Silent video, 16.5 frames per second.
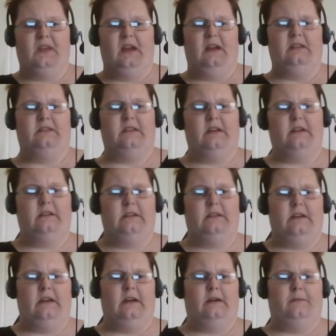and said
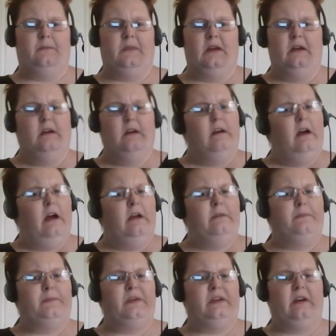unto him, I
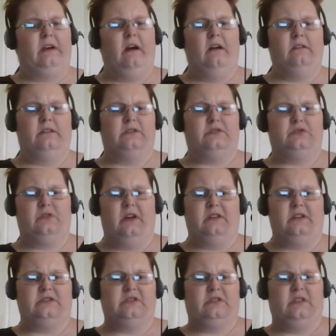have begotten a
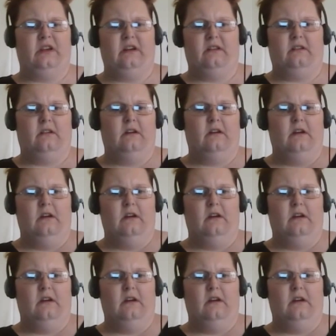strange son,